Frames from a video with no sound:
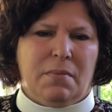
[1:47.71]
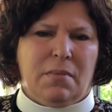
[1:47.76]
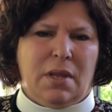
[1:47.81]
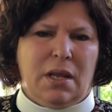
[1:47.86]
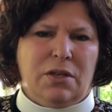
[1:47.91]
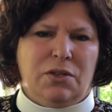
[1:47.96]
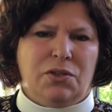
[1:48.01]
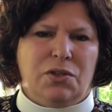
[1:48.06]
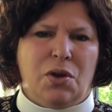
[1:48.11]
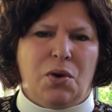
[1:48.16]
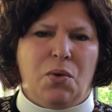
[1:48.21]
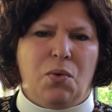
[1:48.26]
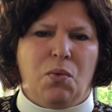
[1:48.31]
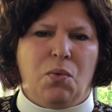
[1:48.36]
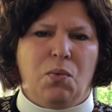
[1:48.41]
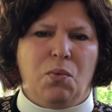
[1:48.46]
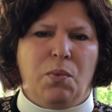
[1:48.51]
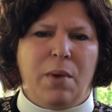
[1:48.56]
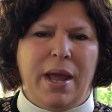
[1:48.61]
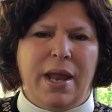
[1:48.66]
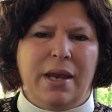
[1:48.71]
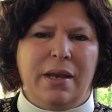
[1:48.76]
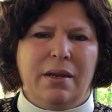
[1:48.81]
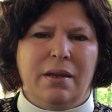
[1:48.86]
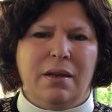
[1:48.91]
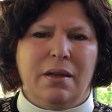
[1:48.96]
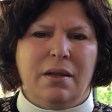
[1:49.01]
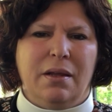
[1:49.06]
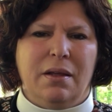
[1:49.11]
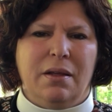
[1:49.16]
So when
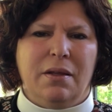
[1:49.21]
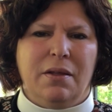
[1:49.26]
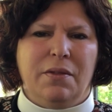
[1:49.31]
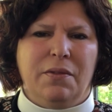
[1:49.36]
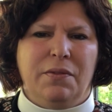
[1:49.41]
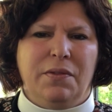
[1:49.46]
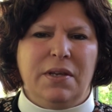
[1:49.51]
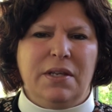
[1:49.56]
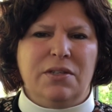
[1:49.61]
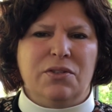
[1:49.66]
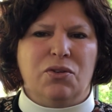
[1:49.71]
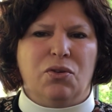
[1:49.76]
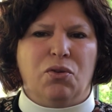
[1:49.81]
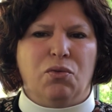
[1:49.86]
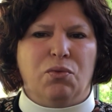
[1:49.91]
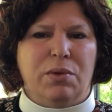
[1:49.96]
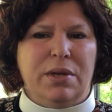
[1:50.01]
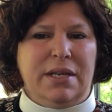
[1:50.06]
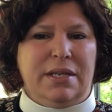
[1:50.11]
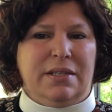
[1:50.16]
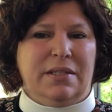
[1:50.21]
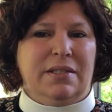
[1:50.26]
these Greeks